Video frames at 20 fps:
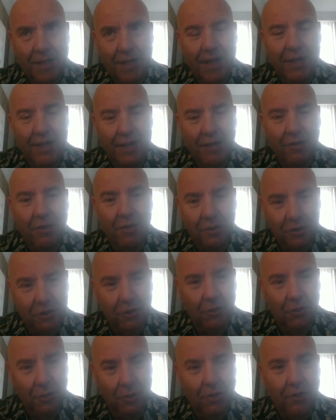any Gong
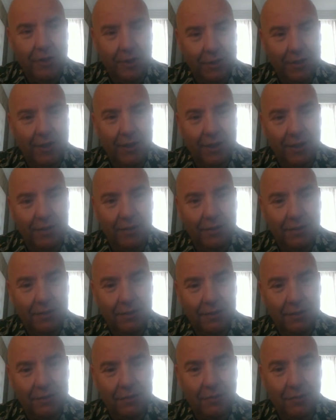Show going there
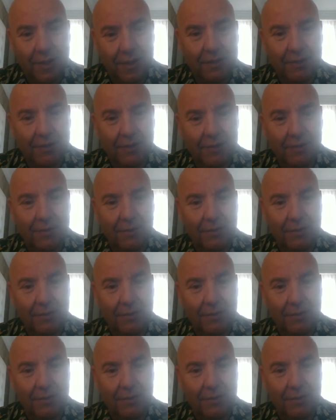suggesting